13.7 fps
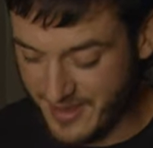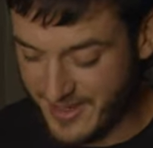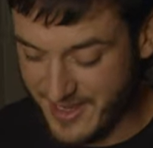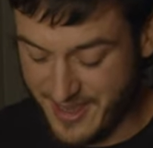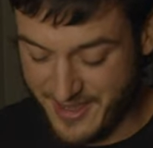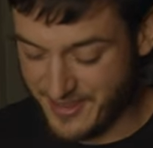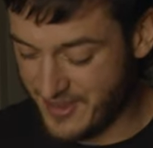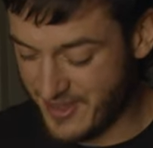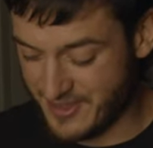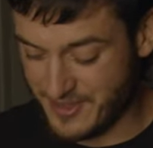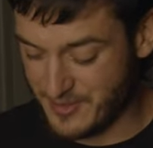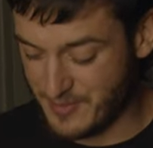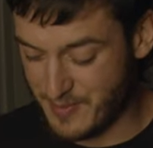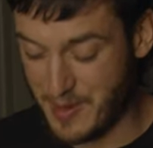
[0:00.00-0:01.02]
Yeah,
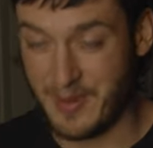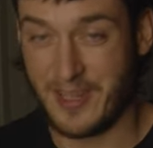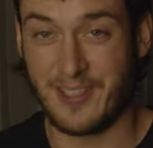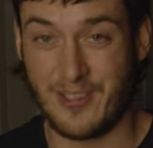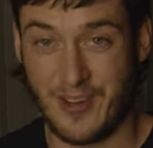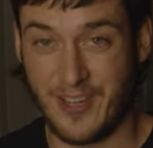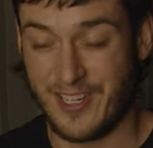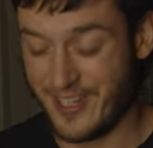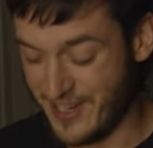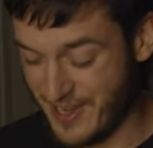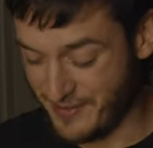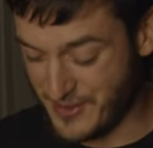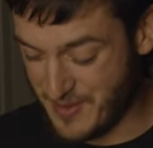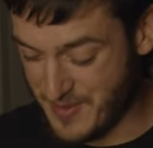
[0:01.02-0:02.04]
that's, maybe Johnny, you can
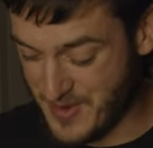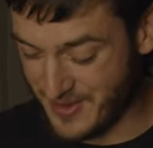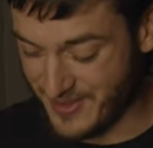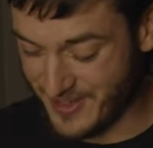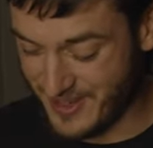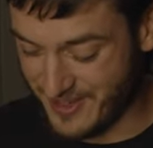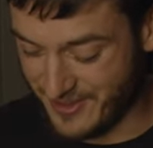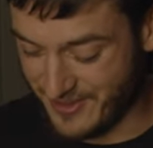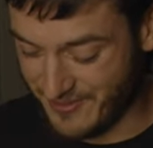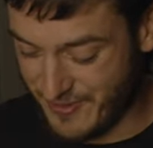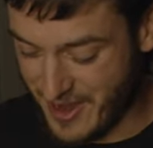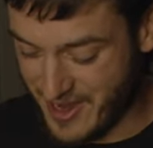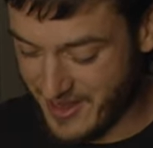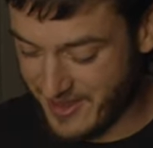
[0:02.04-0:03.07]
have some and, and
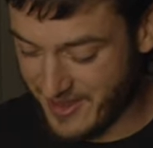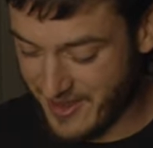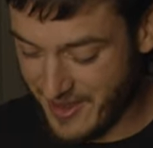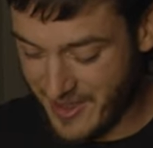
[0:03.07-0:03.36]
rate it.